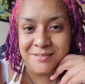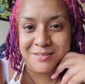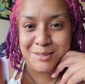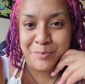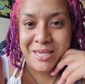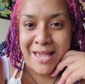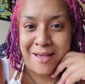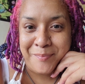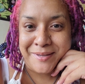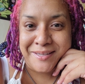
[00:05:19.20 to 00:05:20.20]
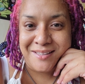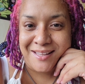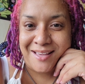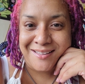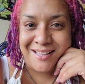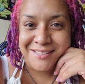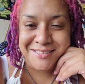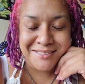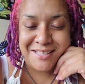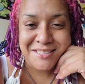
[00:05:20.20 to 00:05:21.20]
to be happy. Like
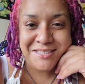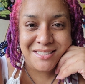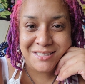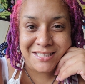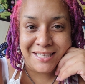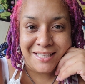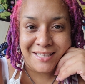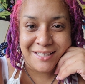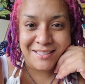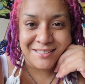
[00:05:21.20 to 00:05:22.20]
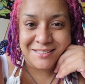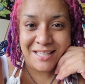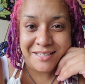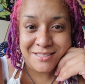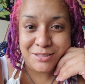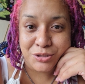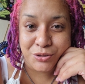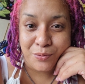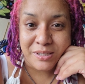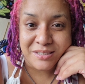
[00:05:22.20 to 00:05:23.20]
that's that's just it. It's like it's a
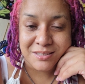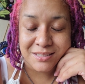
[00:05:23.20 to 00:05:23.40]
choice.